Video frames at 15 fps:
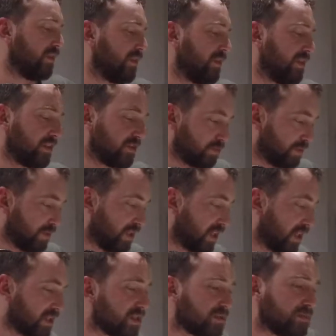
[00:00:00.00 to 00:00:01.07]
This week
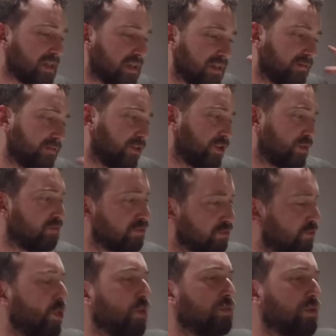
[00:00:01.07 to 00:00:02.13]
is being the first
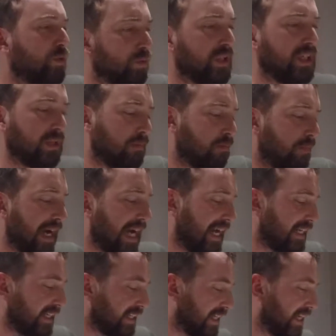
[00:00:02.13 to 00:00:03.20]
proper week
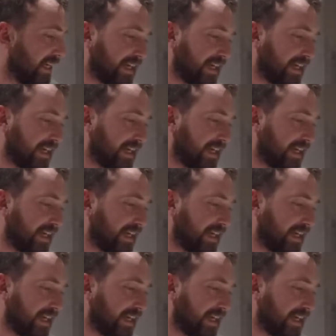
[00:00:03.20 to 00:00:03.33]
back